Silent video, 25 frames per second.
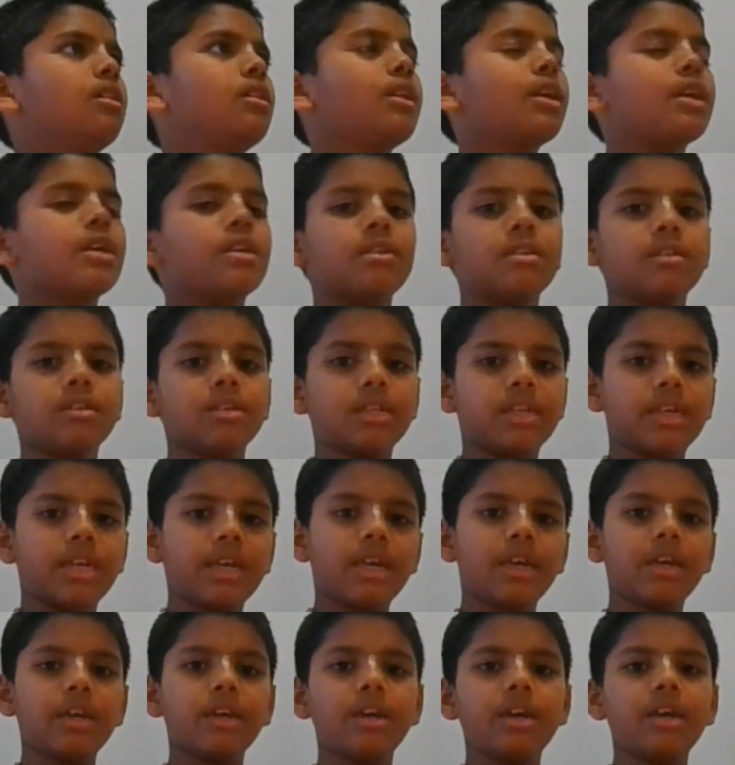like
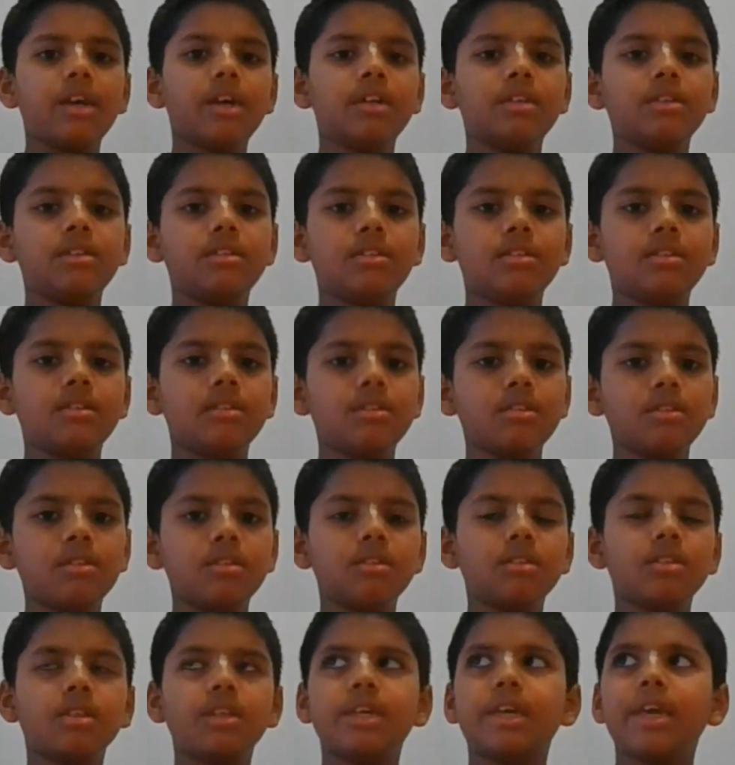gay
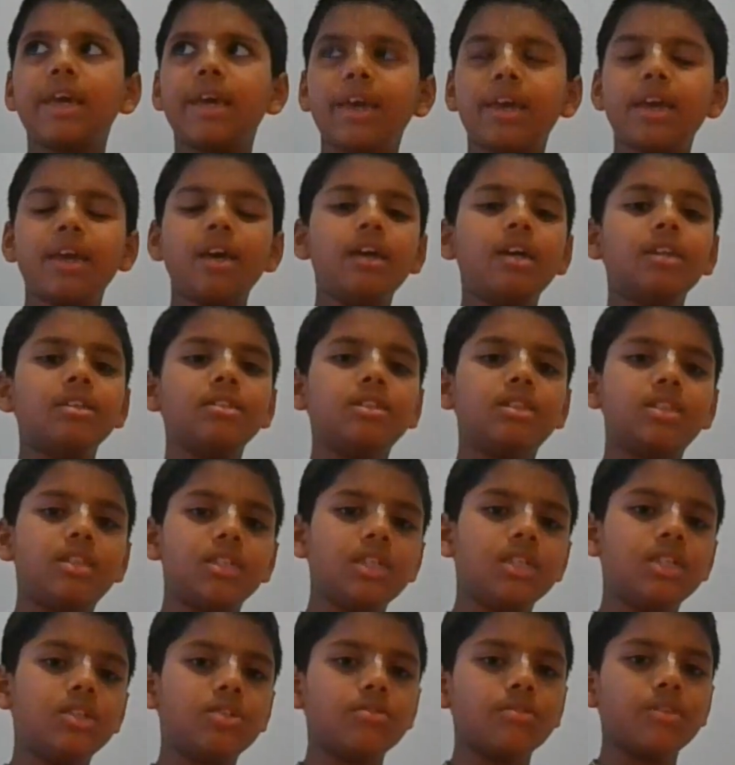and
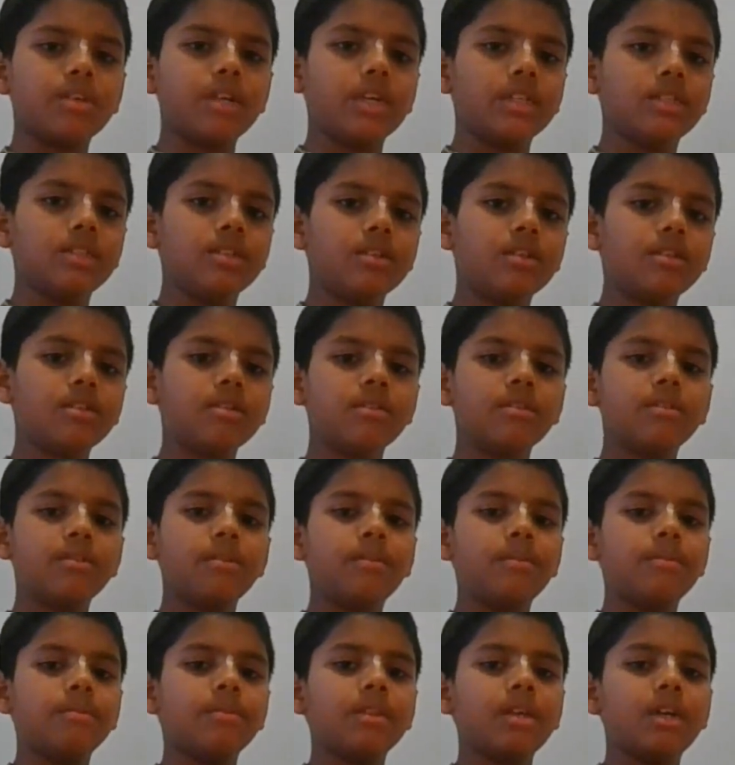t together,
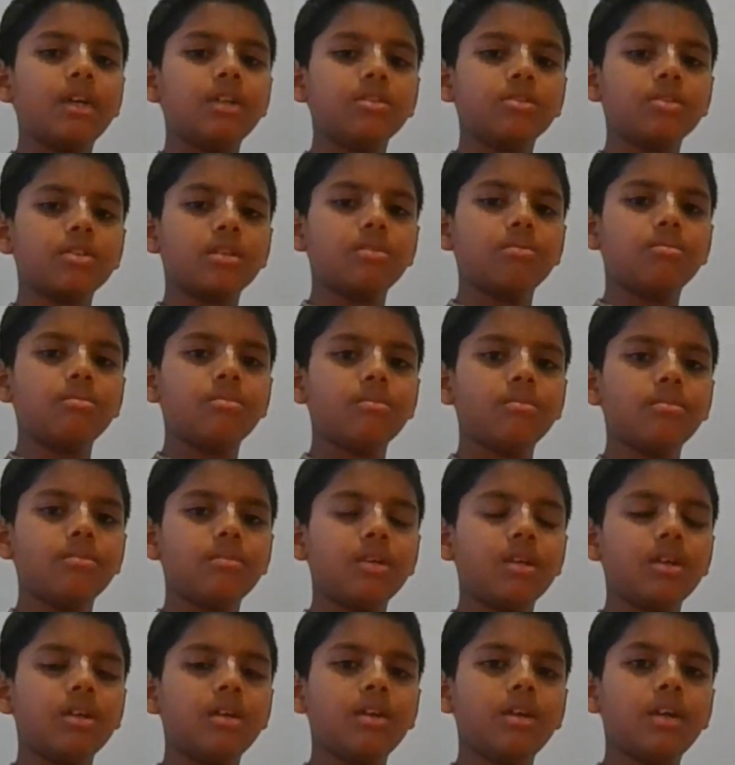and you
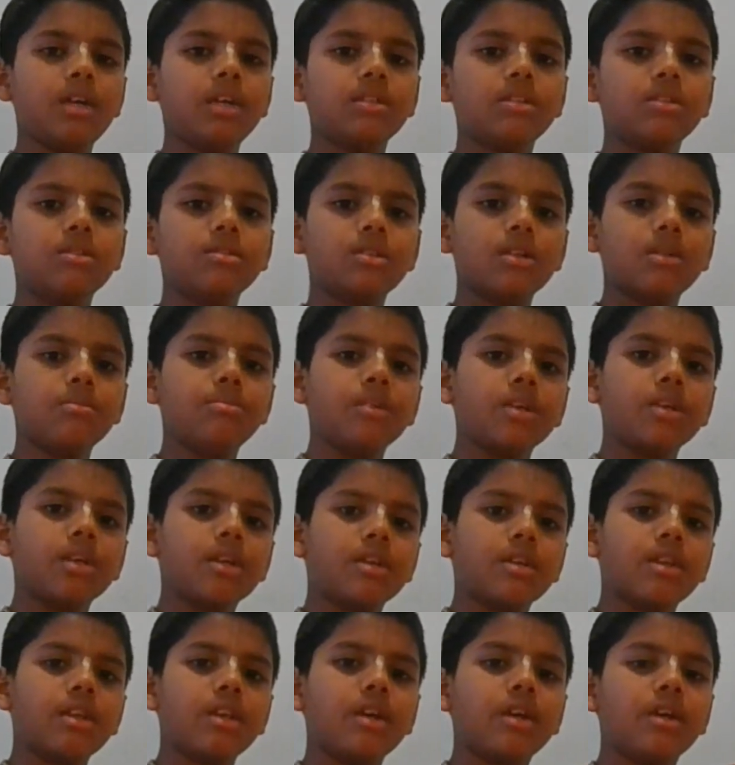can
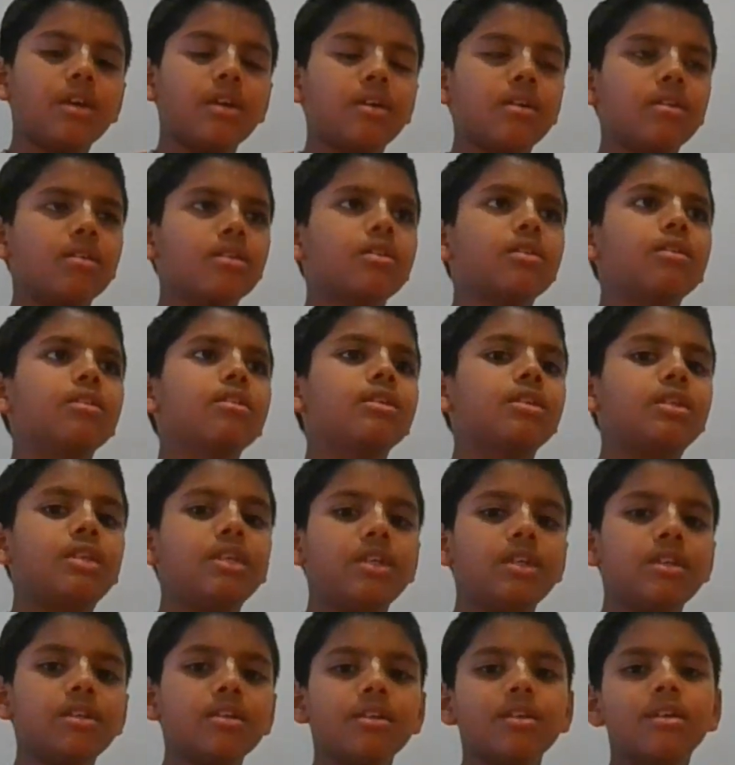make like a
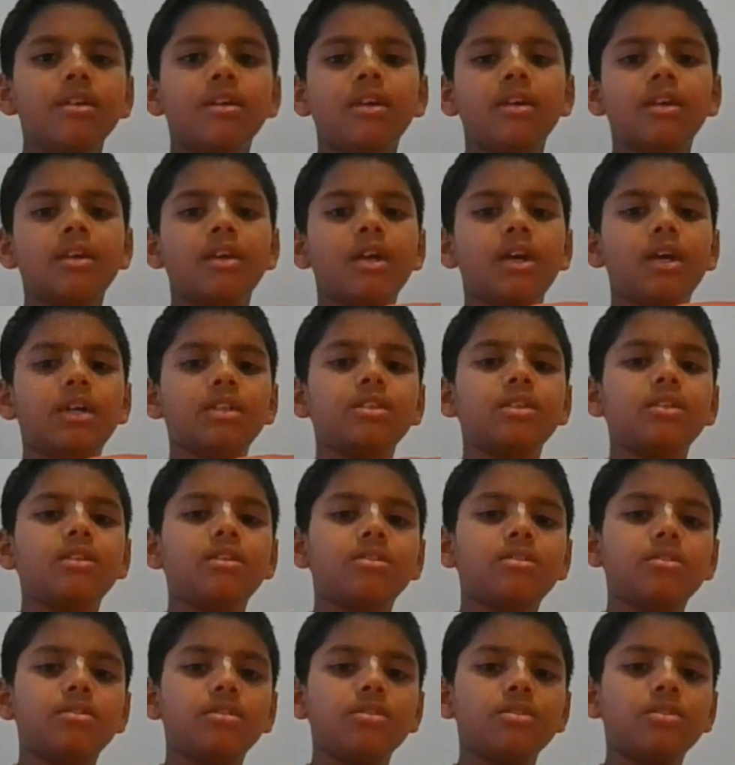gi, and then
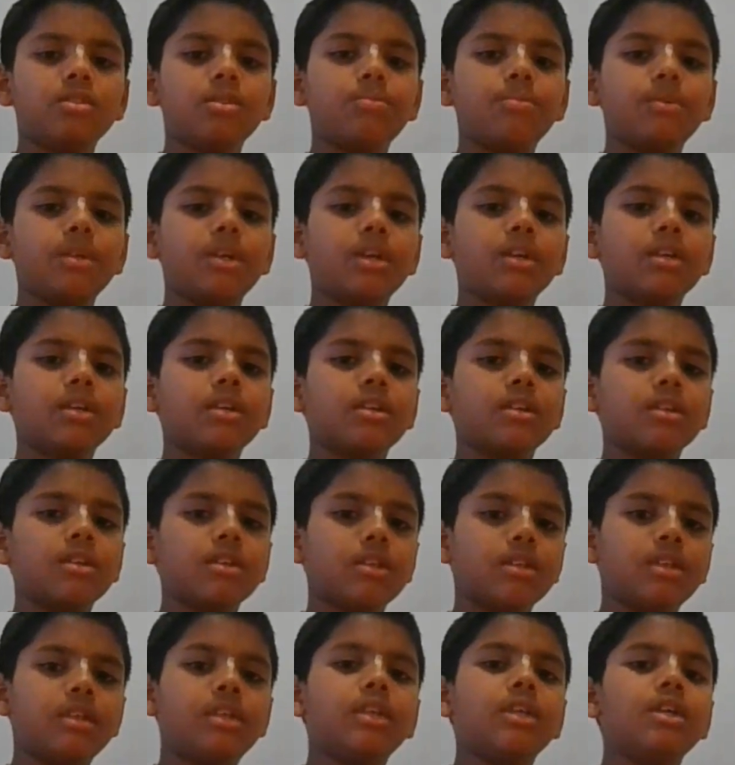you'll play
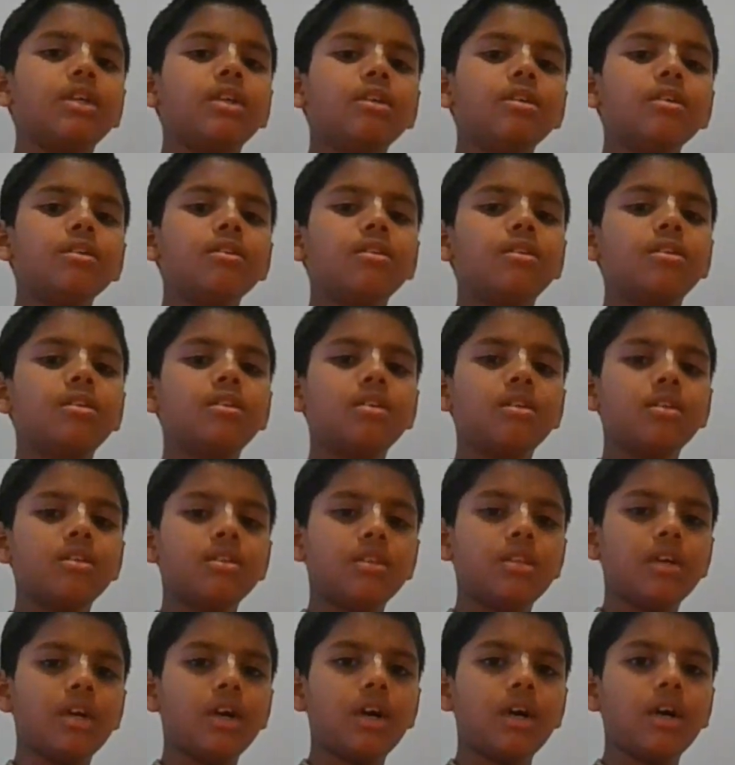gi
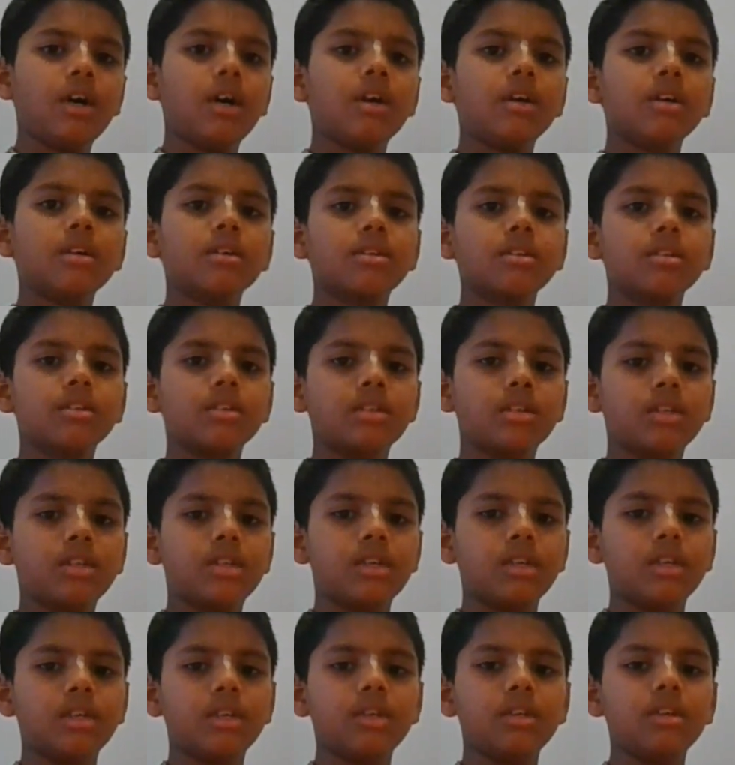dha
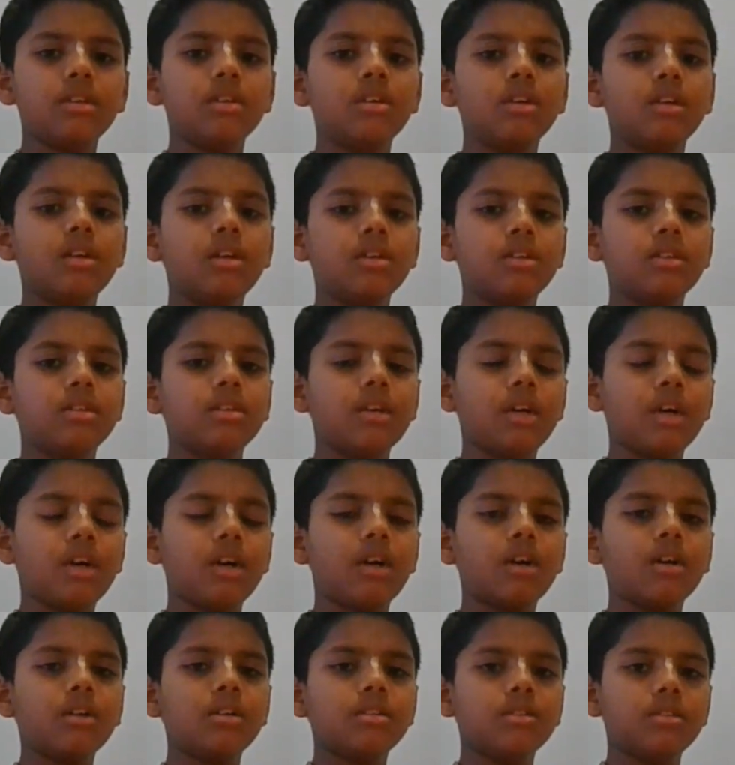gi
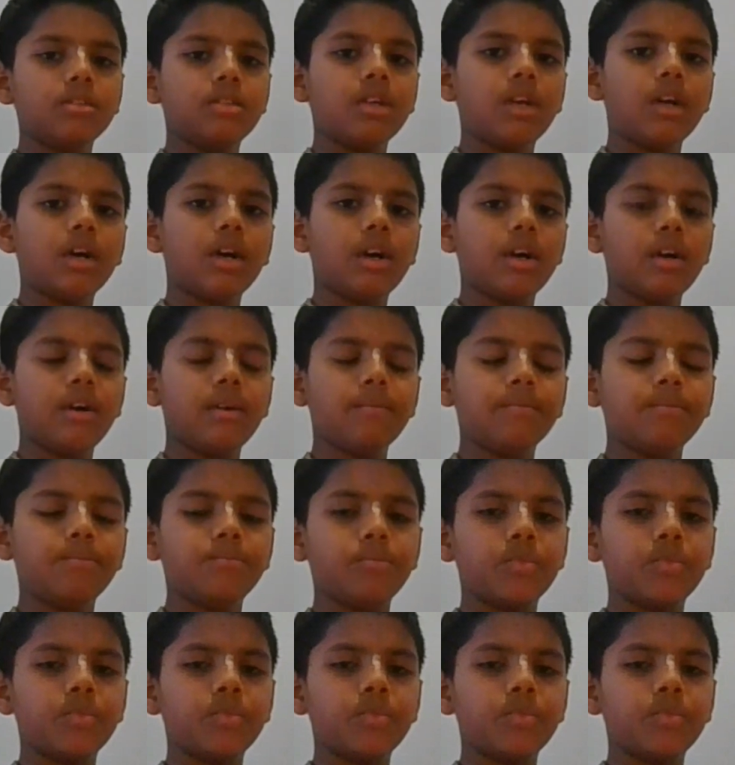dha dha.